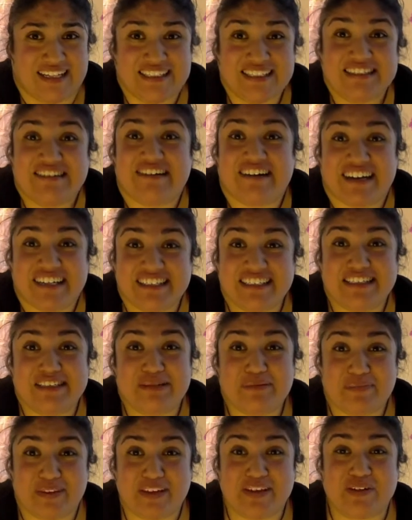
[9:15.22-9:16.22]
it's crazy to
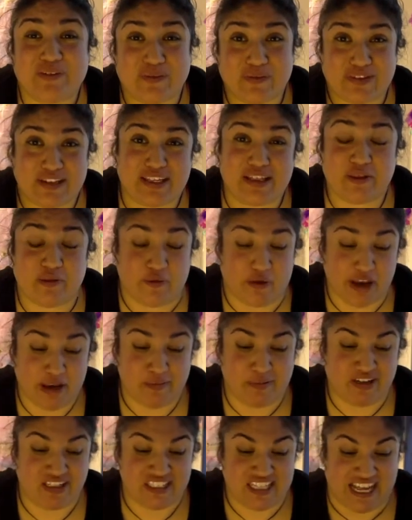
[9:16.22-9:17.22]
me that only 3%
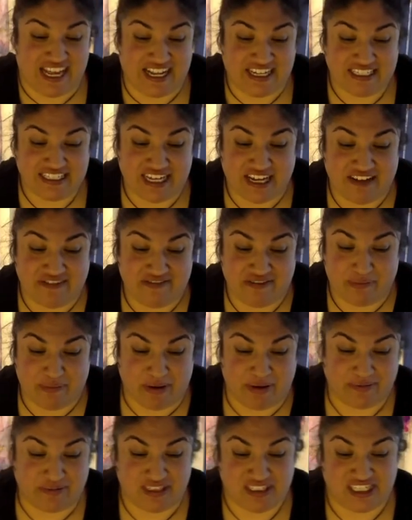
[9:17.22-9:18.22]
of the
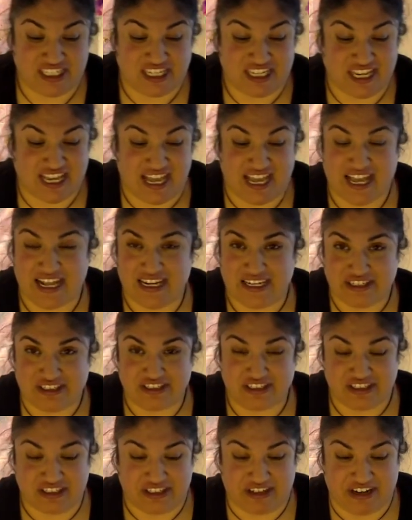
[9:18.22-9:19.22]
publishing
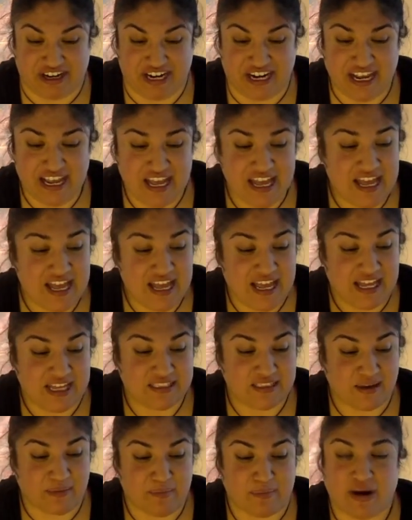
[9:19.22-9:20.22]
industry is
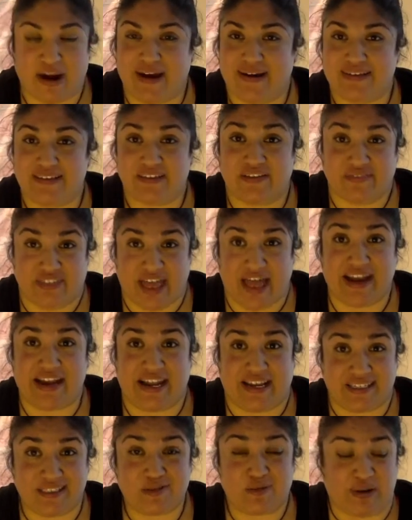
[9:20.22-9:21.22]
comprised of
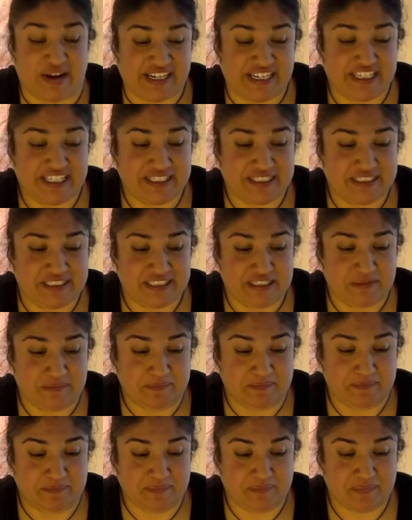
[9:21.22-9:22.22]
Latinx writers.
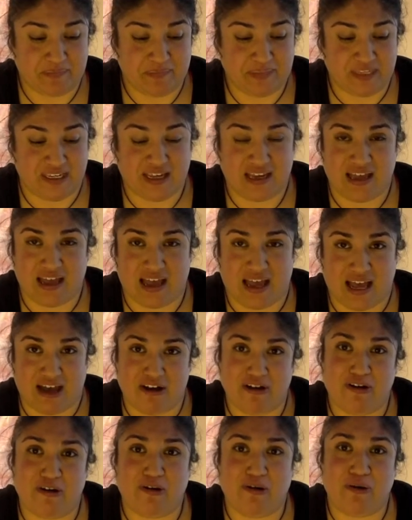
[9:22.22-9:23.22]

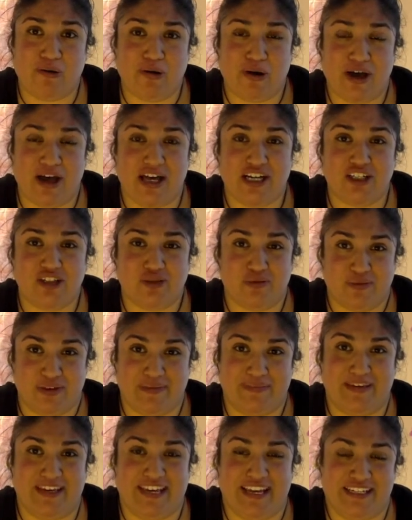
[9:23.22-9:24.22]
How do we
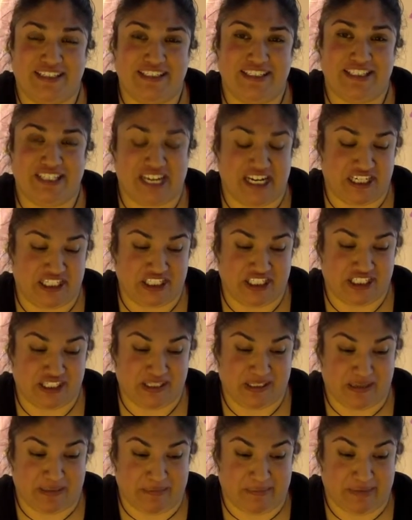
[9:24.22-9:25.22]
begin to change these
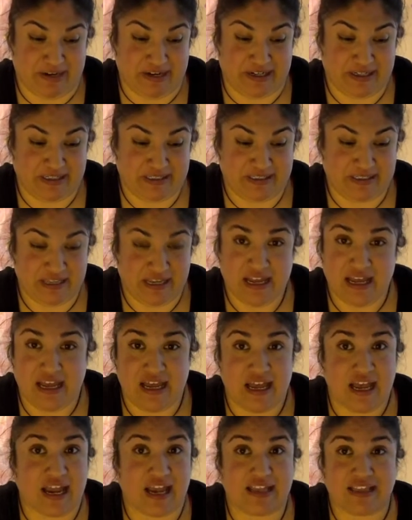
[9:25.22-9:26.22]
numbers
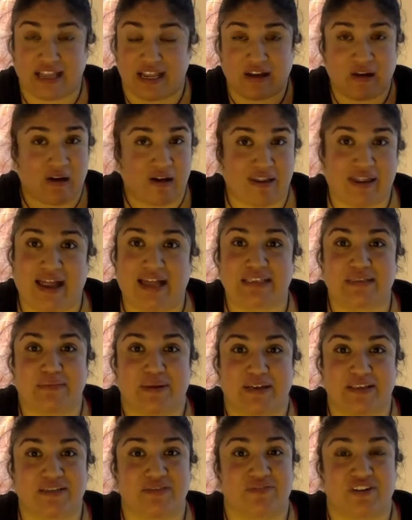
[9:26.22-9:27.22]
and like all
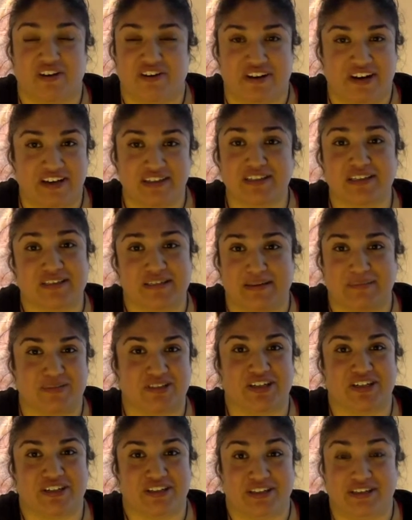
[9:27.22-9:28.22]
aspects of careers? Because I'm
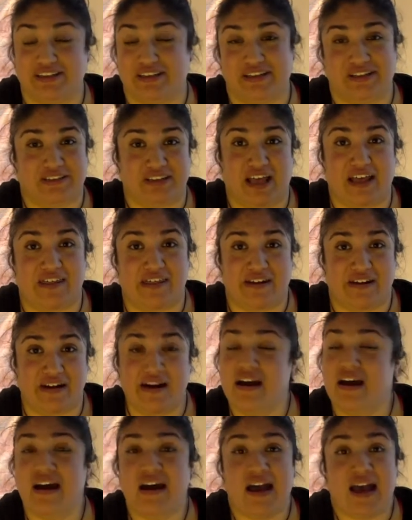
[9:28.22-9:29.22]
sure there's other
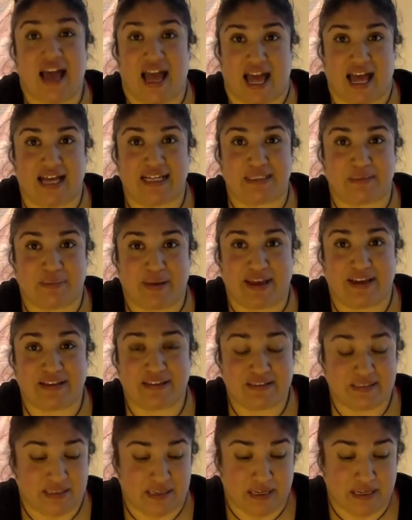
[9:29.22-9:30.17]
aspects